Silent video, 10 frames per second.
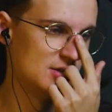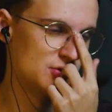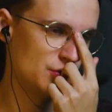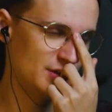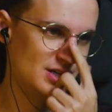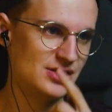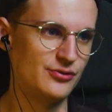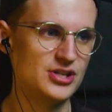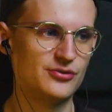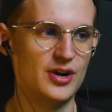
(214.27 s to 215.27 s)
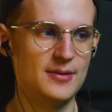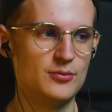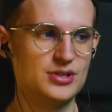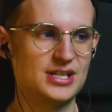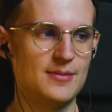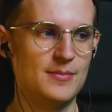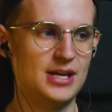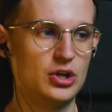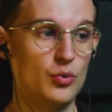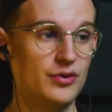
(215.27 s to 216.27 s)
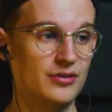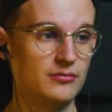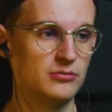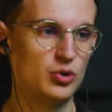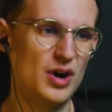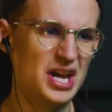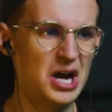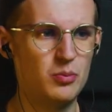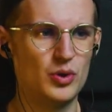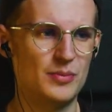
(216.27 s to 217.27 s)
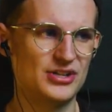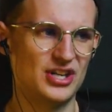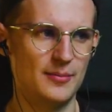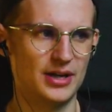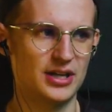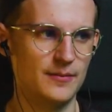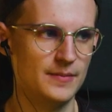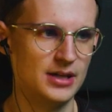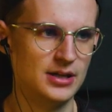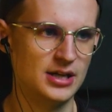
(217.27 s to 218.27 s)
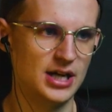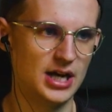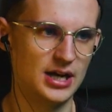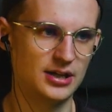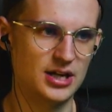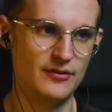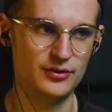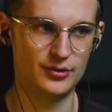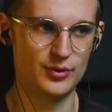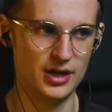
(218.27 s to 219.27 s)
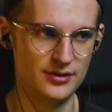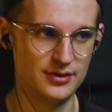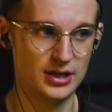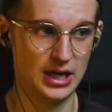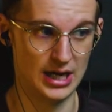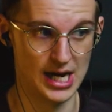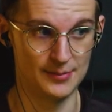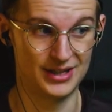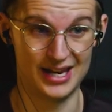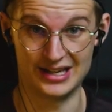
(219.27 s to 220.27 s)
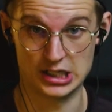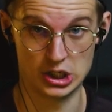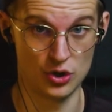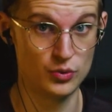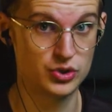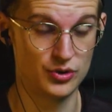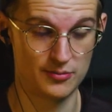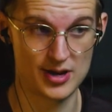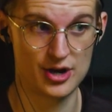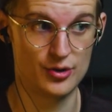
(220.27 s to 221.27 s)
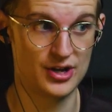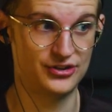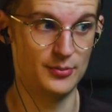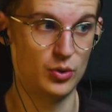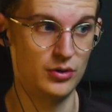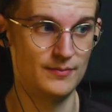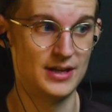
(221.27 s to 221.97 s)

So in this freeze frame, we see me going quite up with my center back here. I covered the run. I'm getting close to the player who has the ball.